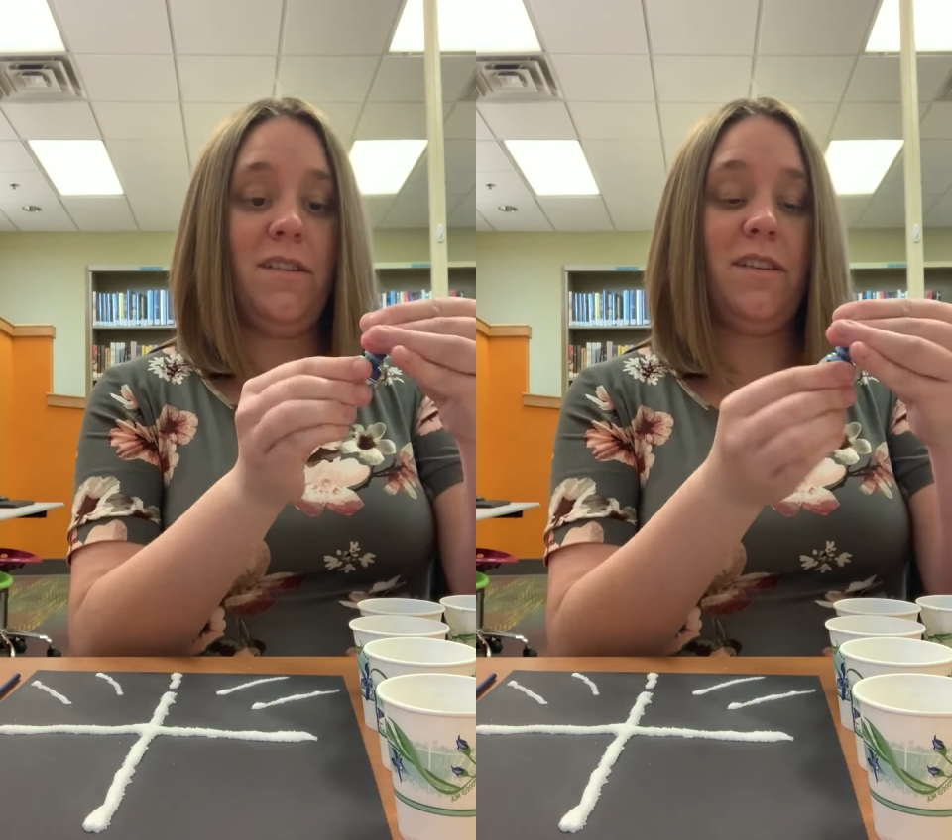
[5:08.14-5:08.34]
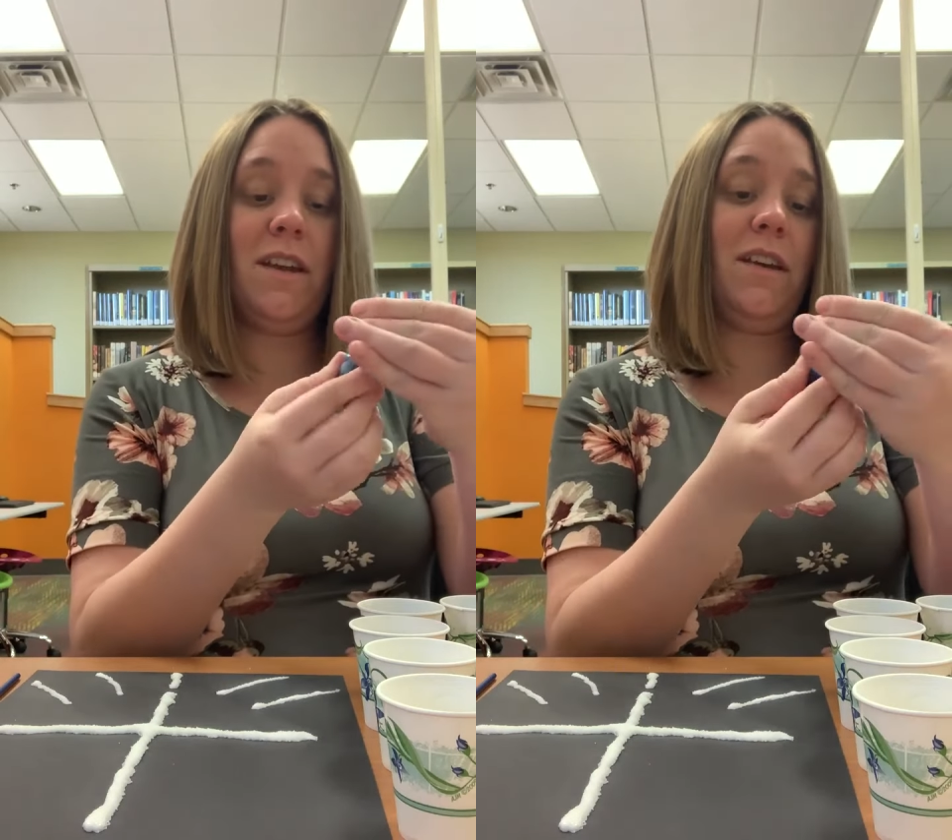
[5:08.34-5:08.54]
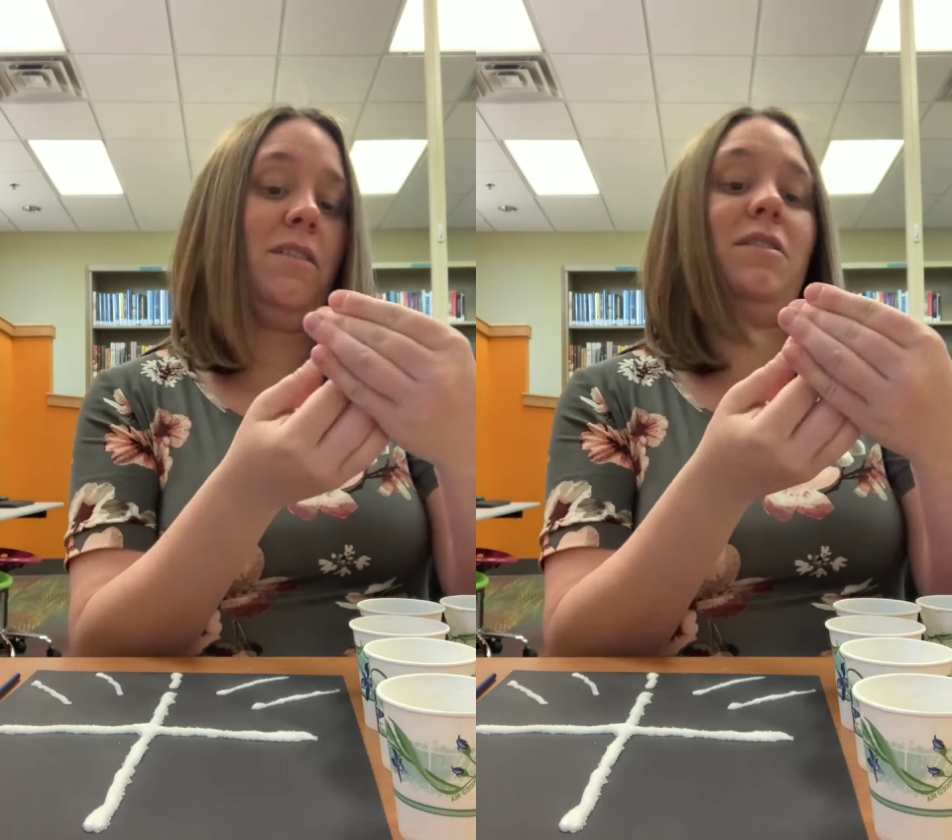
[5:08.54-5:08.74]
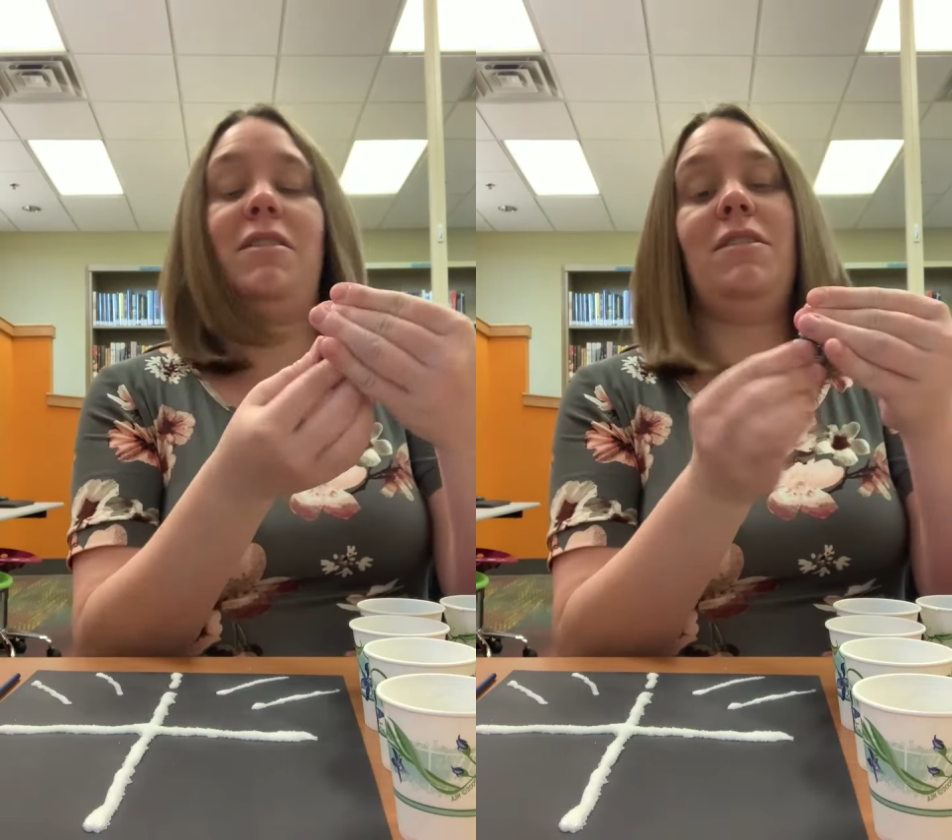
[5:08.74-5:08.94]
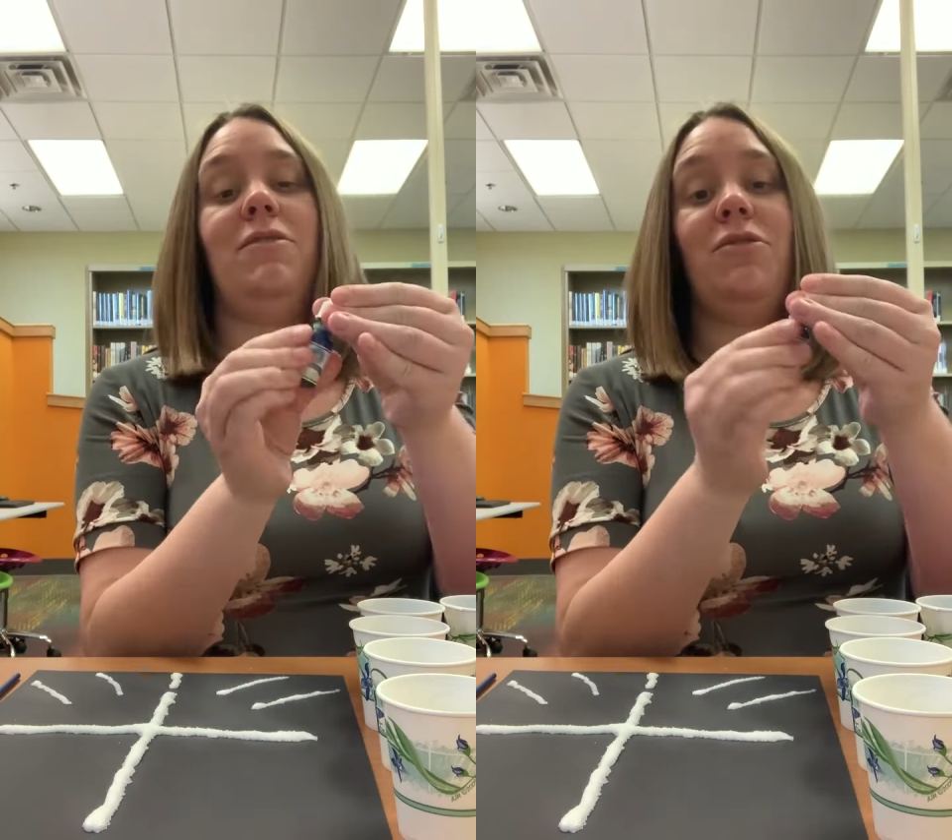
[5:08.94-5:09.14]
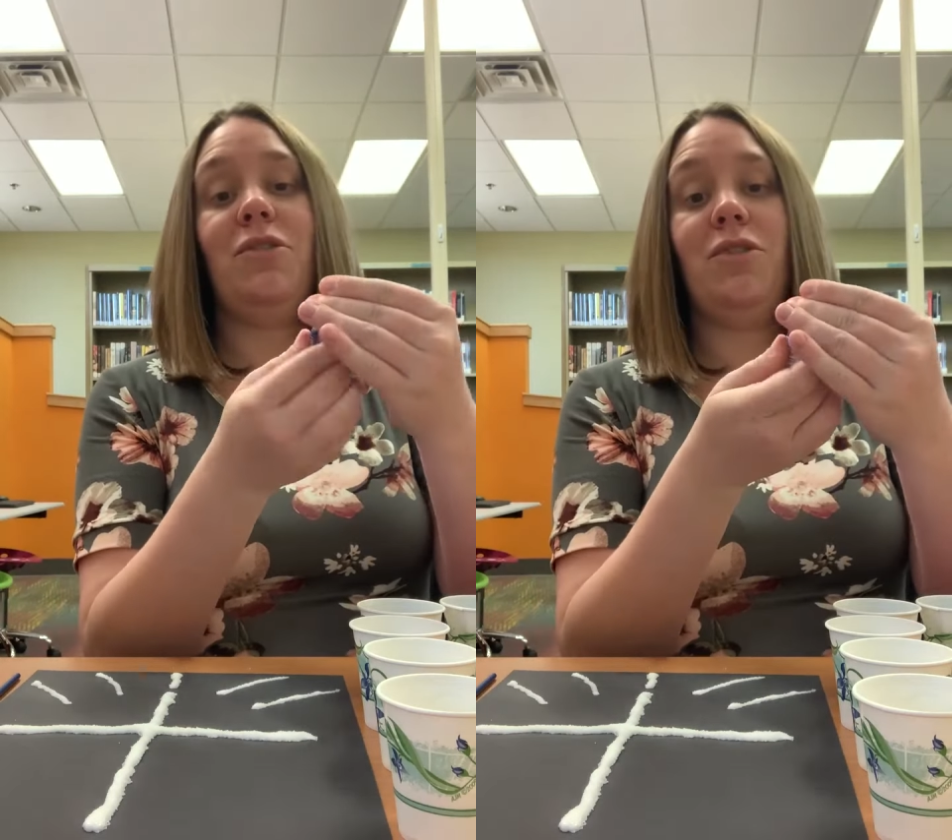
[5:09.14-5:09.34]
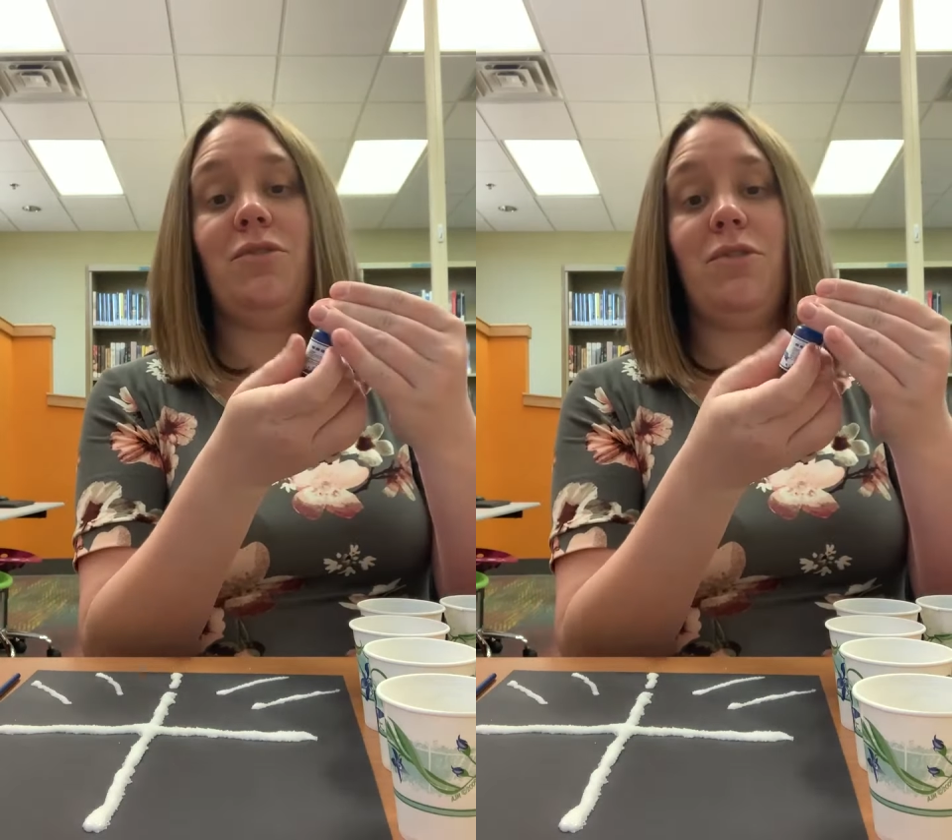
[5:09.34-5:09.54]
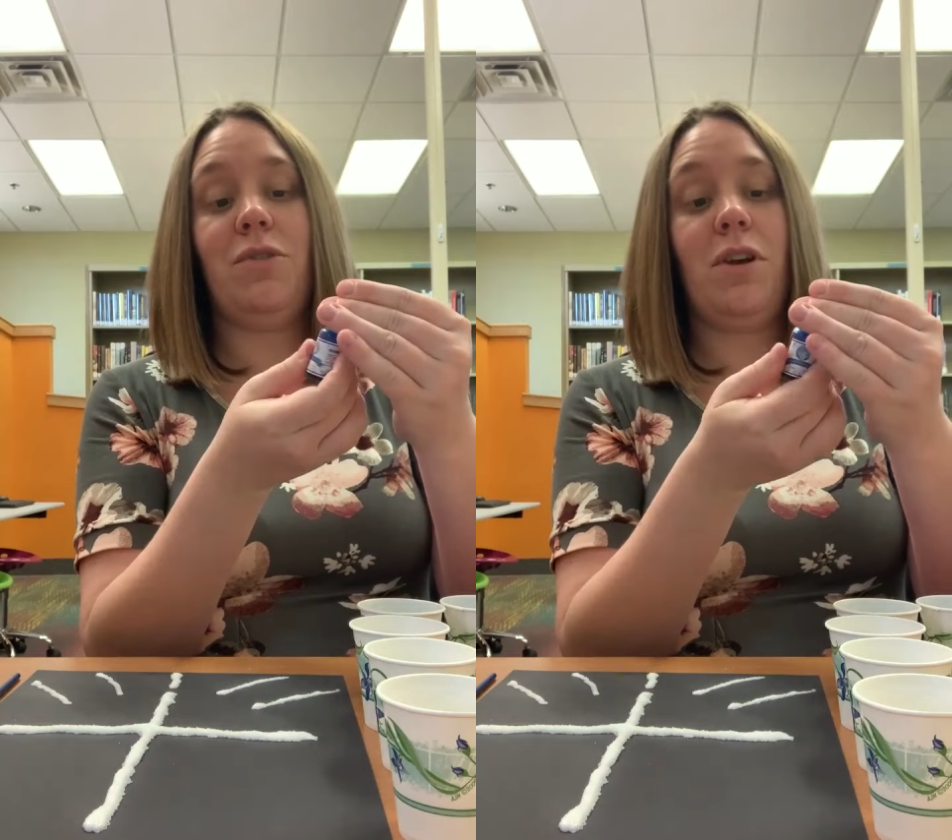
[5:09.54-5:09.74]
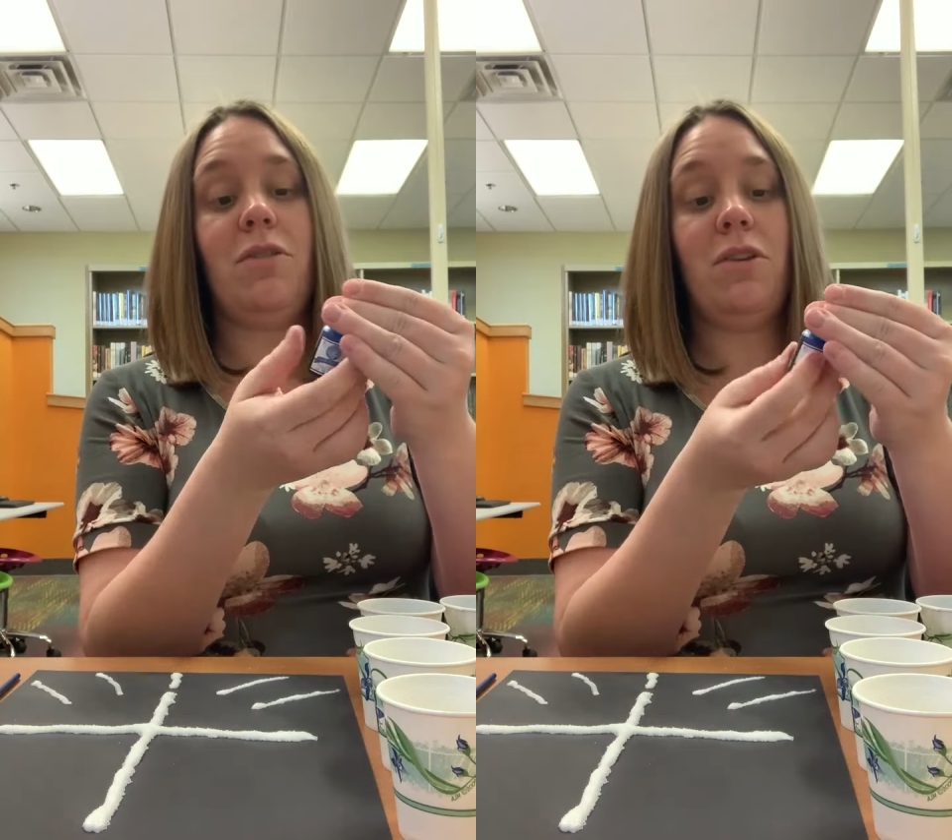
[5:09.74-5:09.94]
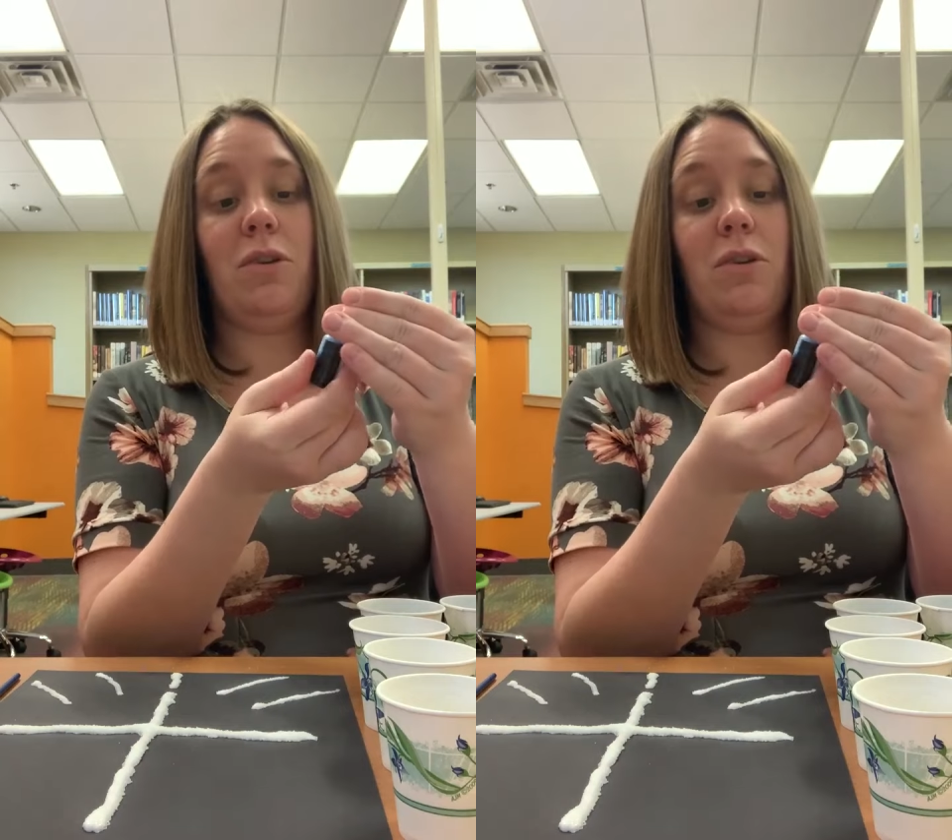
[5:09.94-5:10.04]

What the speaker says: Now, if you're doing food coloring,